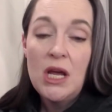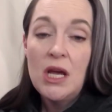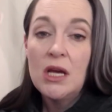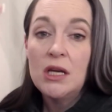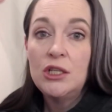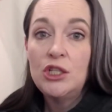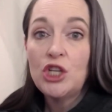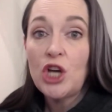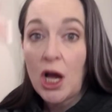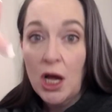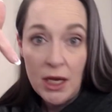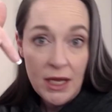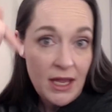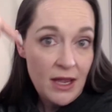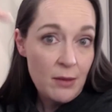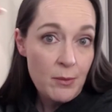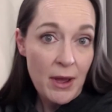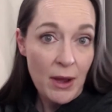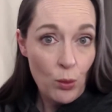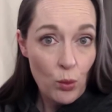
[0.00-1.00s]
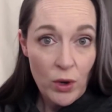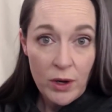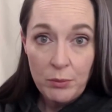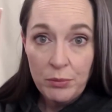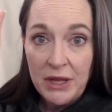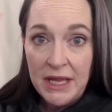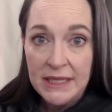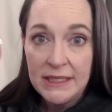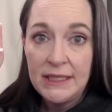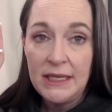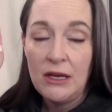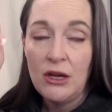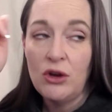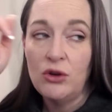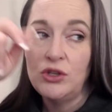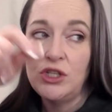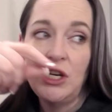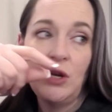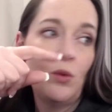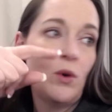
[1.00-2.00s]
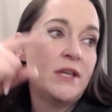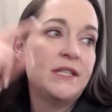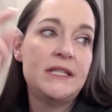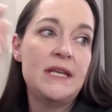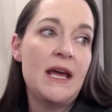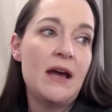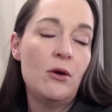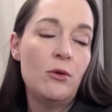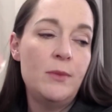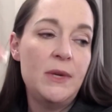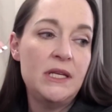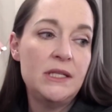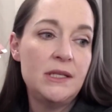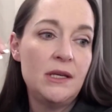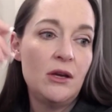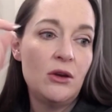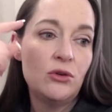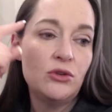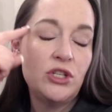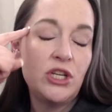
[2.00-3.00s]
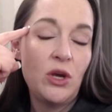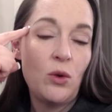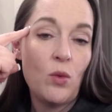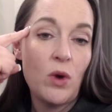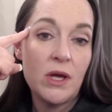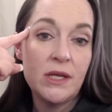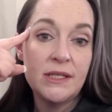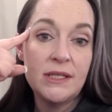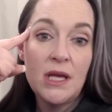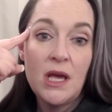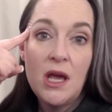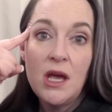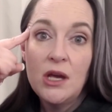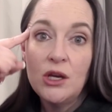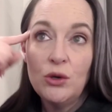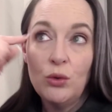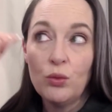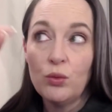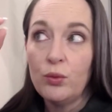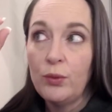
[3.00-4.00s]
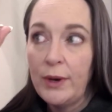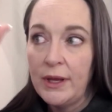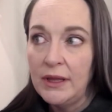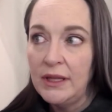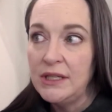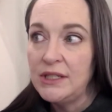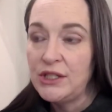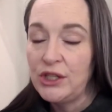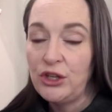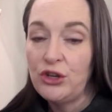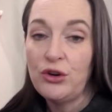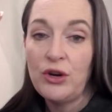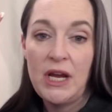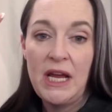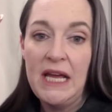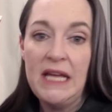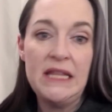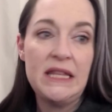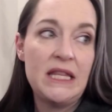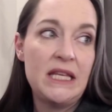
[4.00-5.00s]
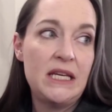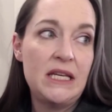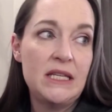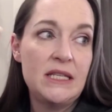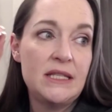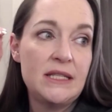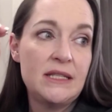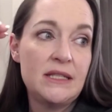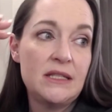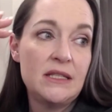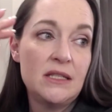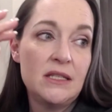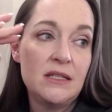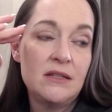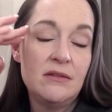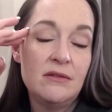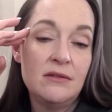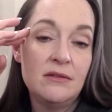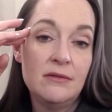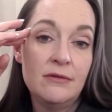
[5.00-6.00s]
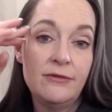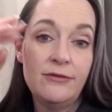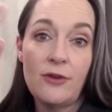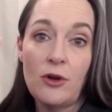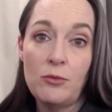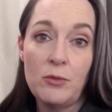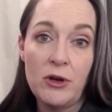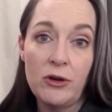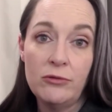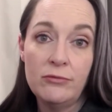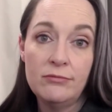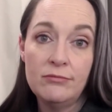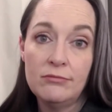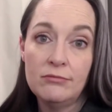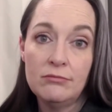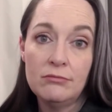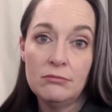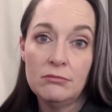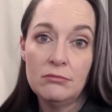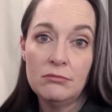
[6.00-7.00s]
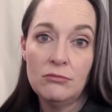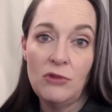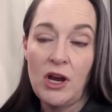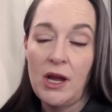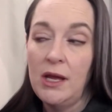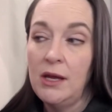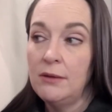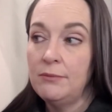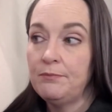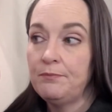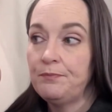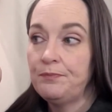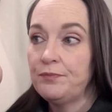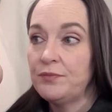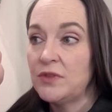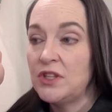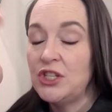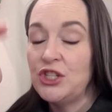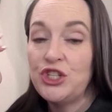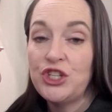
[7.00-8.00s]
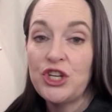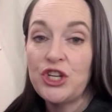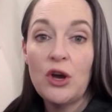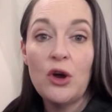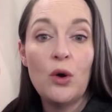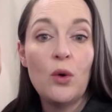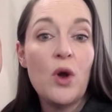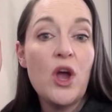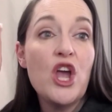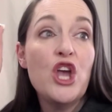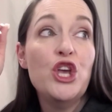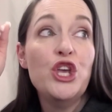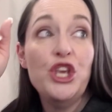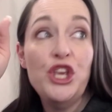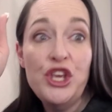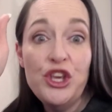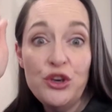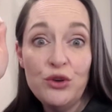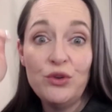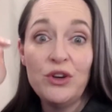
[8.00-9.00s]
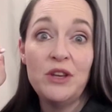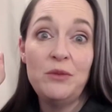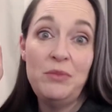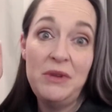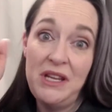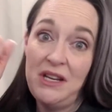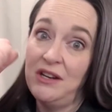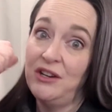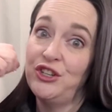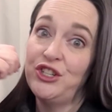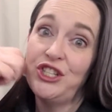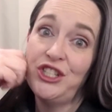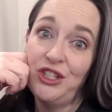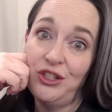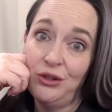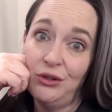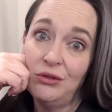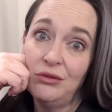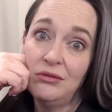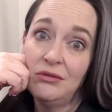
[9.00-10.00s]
talking about what a blessing coaching was and how amazing coaching was, really to create this FOMO, right? To show you could be here too.